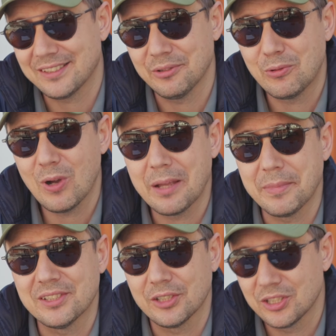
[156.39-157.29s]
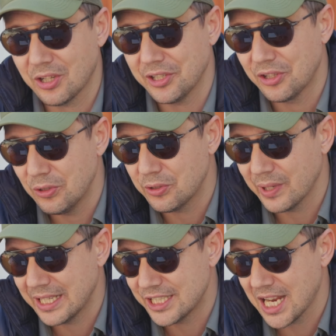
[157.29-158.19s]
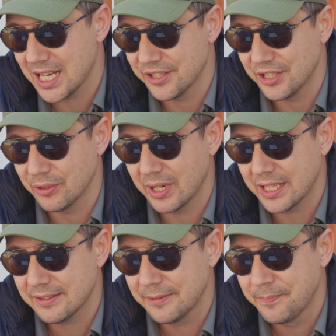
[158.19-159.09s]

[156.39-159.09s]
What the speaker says: the requirements are starting to look really challenging, right?